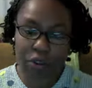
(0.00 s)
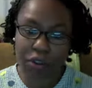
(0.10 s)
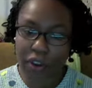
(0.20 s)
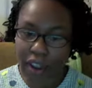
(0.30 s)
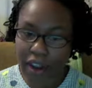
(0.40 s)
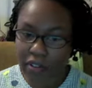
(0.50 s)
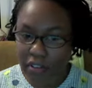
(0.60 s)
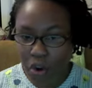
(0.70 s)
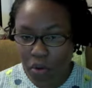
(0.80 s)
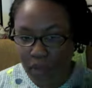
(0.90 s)
your hair, this
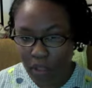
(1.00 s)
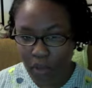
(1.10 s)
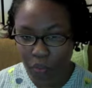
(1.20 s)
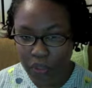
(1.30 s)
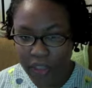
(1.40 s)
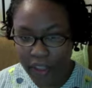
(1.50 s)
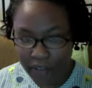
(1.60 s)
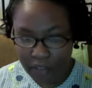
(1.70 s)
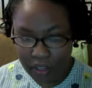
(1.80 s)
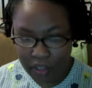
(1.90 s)
comb can get really
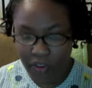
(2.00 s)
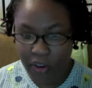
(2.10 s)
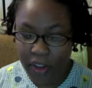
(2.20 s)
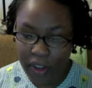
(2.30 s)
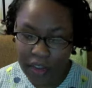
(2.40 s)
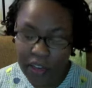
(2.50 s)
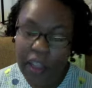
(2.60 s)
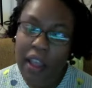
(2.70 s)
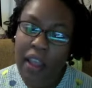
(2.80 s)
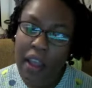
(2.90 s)
heavy in your hand.
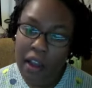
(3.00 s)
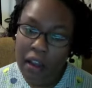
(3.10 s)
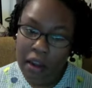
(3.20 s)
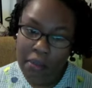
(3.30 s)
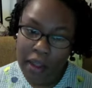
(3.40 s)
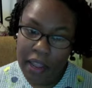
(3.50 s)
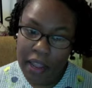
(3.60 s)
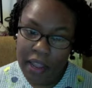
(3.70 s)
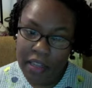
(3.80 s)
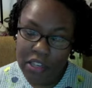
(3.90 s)

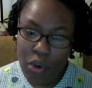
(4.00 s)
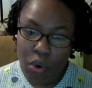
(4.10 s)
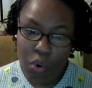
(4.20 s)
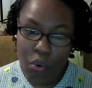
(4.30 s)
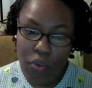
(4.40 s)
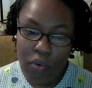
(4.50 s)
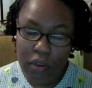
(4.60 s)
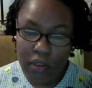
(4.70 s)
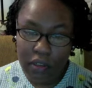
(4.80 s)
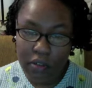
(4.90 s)
And so,
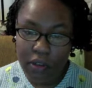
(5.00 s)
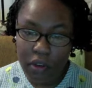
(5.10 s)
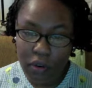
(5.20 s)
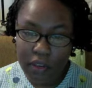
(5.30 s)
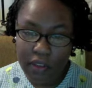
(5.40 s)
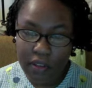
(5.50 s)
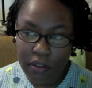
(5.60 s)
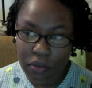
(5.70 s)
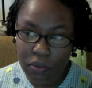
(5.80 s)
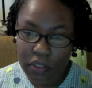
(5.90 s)

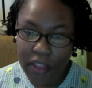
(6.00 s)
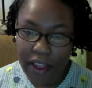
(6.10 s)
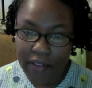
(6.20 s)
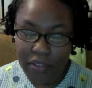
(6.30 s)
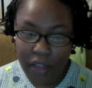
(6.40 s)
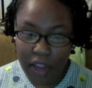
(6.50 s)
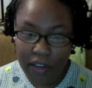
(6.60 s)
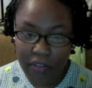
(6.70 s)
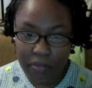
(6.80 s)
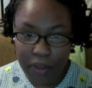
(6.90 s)
you really have to kind
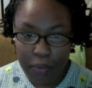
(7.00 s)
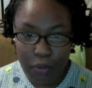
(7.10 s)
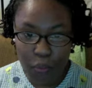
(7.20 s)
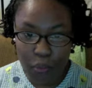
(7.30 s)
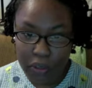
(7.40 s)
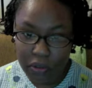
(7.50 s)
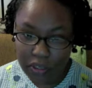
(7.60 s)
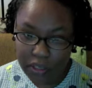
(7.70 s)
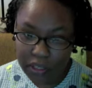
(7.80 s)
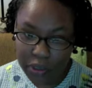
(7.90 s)
of be able to wield this
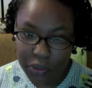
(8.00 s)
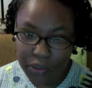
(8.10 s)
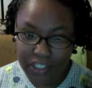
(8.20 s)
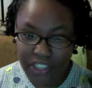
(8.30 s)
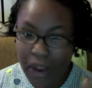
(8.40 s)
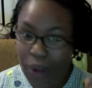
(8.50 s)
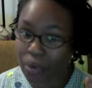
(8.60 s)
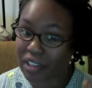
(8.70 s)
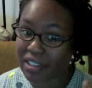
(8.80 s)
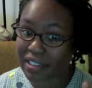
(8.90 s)
sucker in the shower,
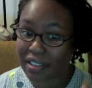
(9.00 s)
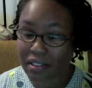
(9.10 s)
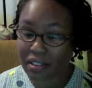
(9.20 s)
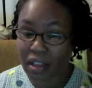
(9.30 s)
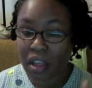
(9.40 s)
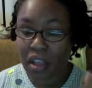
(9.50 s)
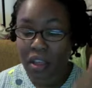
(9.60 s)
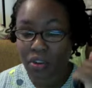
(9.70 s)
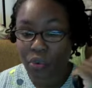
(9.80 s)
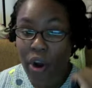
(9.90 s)
because
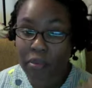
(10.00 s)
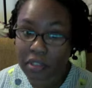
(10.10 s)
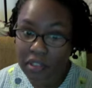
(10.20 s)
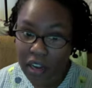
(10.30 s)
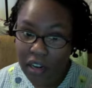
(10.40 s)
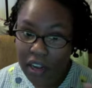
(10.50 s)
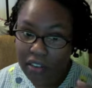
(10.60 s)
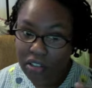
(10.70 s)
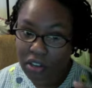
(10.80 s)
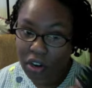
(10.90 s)
your arm can kind of
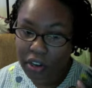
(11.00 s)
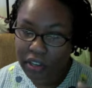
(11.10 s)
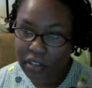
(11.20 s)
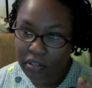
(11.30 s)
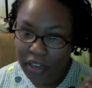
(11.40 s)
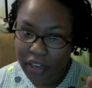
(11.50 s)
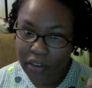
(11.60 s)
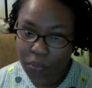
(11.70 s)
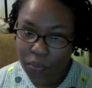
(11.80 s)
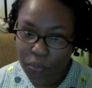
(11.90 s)
start getting like
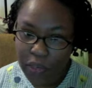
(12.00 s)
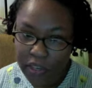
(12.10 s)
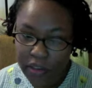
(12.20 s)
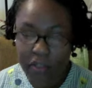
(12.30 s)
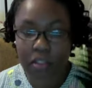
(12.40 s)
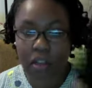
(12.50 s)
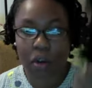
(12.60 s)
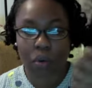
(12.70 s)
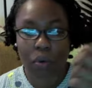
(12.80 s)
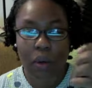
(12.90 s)
weak.
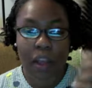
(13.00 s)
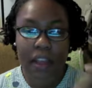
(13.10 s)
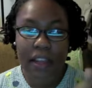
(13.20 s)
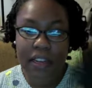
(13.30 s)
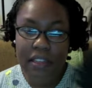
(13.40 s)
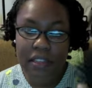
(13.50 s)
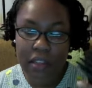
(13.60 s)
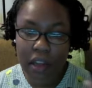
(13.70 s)
So it is